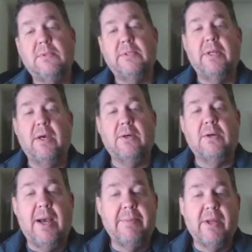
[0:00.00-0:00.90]

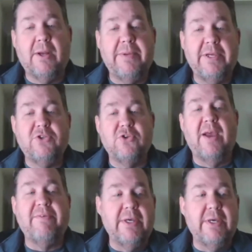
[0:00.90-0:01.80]
I'm going to be
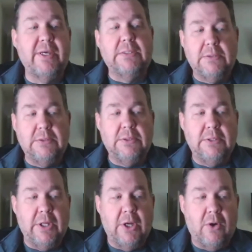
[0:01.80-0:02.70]
driving it,
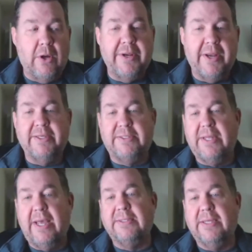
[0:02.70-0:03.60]
on nice
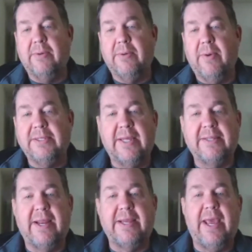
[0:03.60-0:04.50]
days anyway. It's not
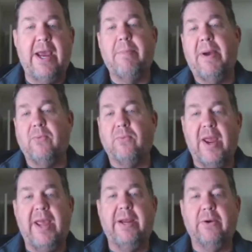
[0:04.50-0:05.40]
that I care about
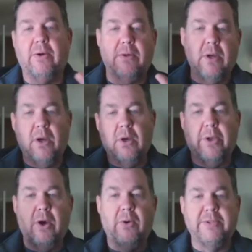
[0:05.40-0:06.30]
rain or, oh
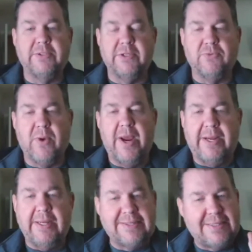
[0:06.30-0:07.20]
no, it's
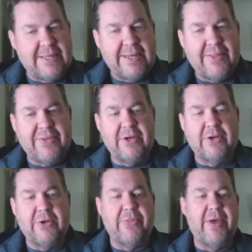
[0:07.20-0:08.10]
rainy. It's nothing to
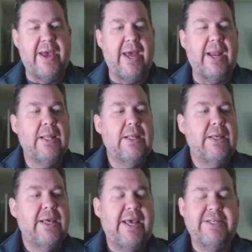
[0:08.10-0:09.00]
do with that.
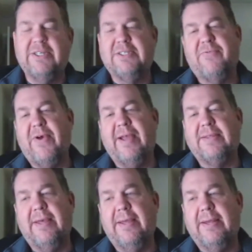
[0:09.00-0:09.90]
It's just the fact
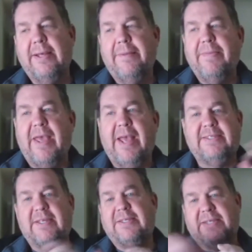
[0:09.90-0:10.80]
that
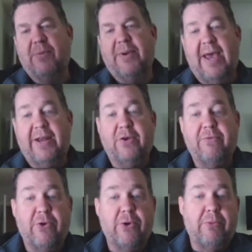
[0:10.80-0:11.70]
it's like when I had a
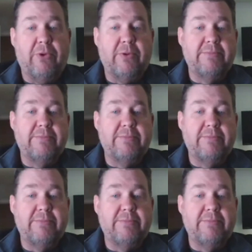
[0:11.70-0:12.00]
convertible.